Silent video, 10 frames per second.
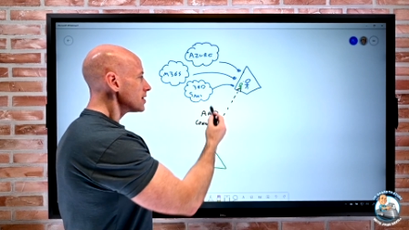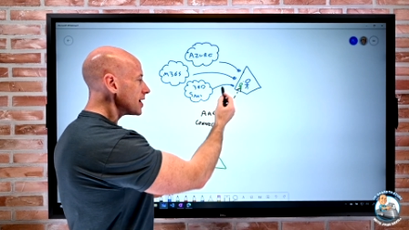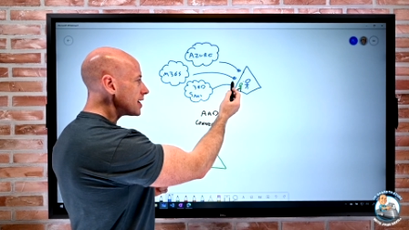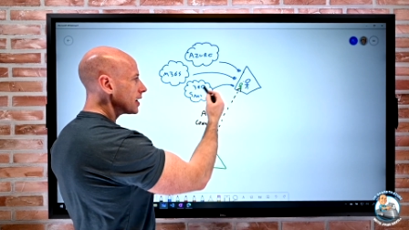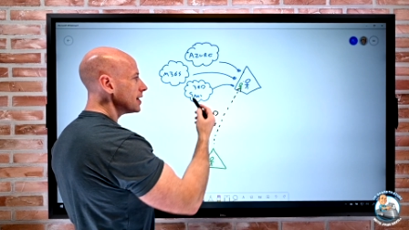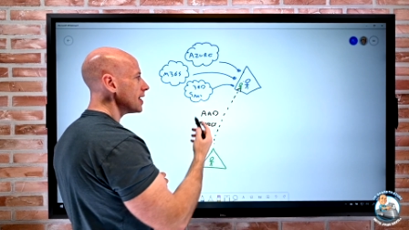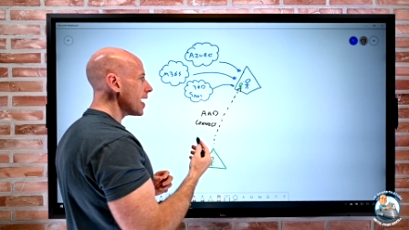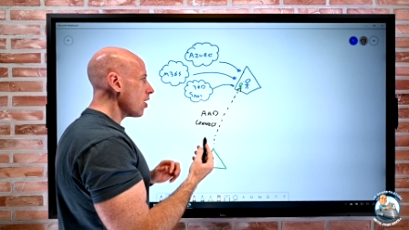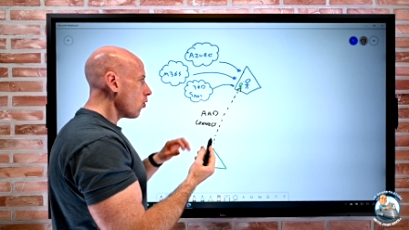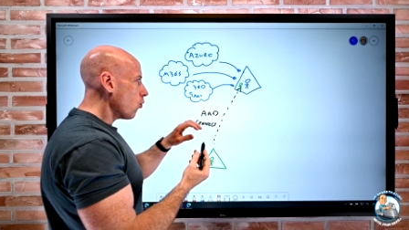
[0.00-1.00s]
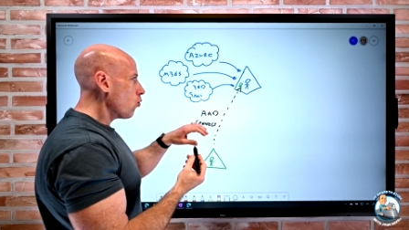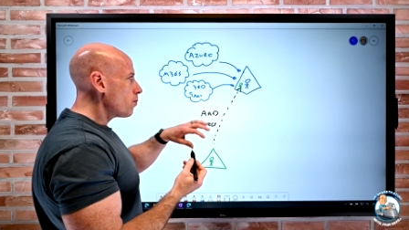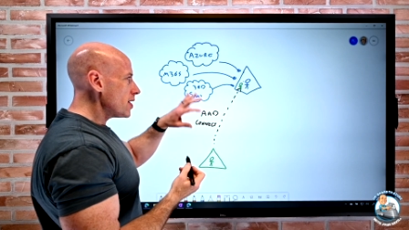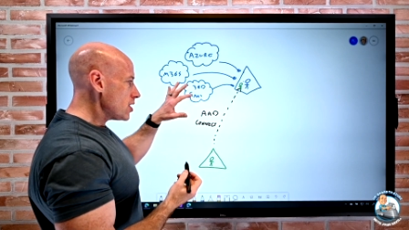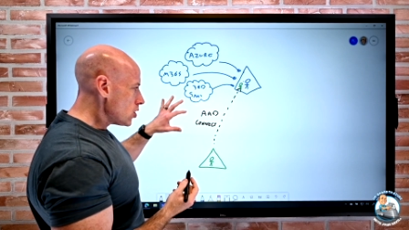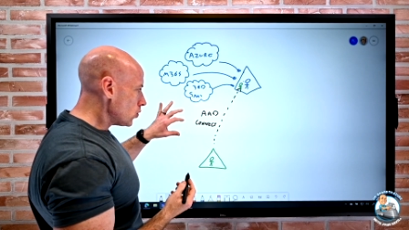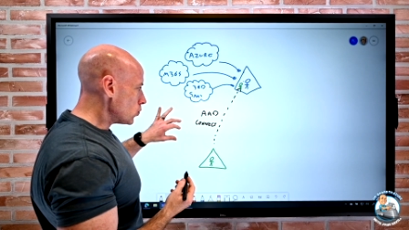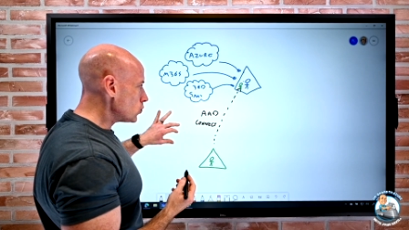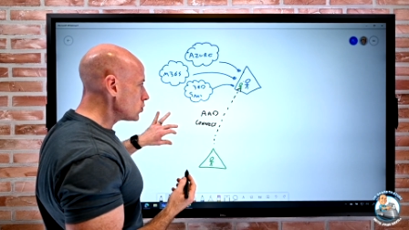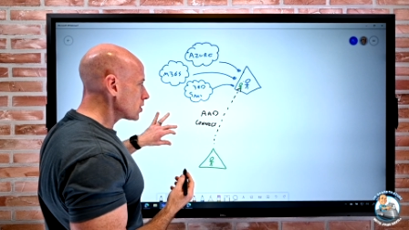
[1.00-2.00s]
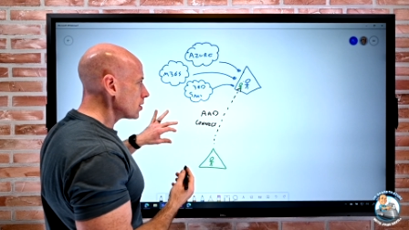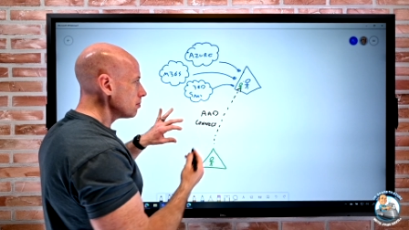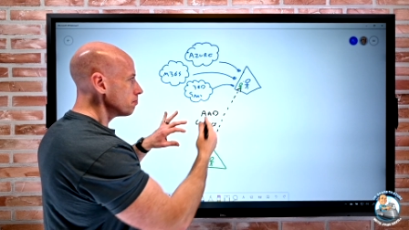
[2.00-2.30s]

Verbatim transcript: So they can now all be used